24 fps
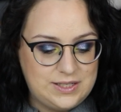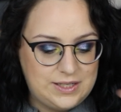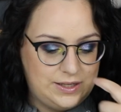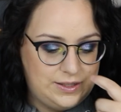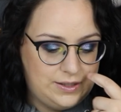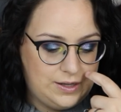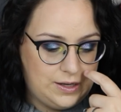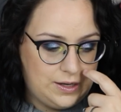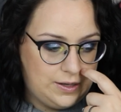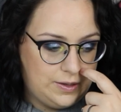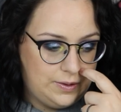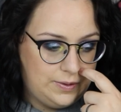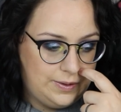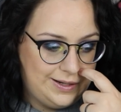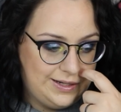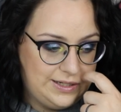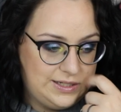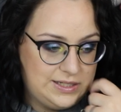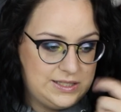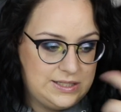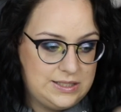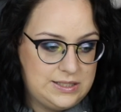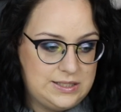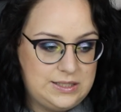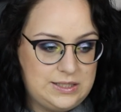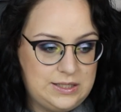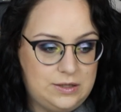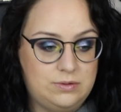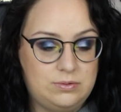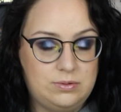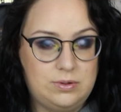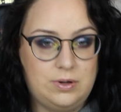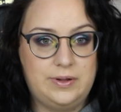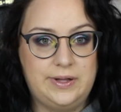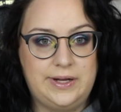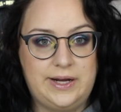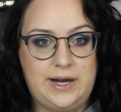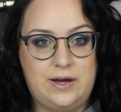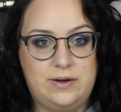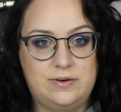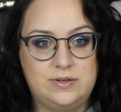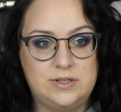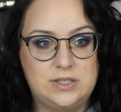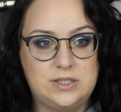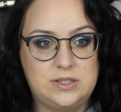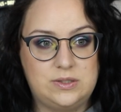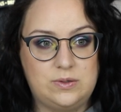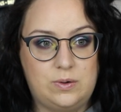I know it's still rolling out in
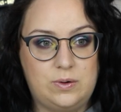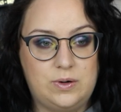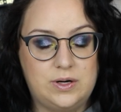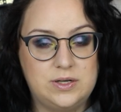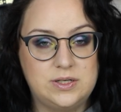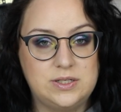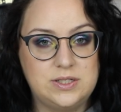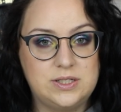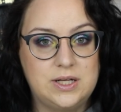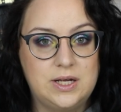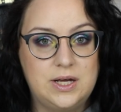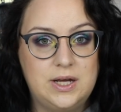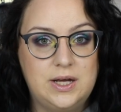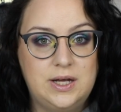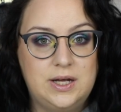stores.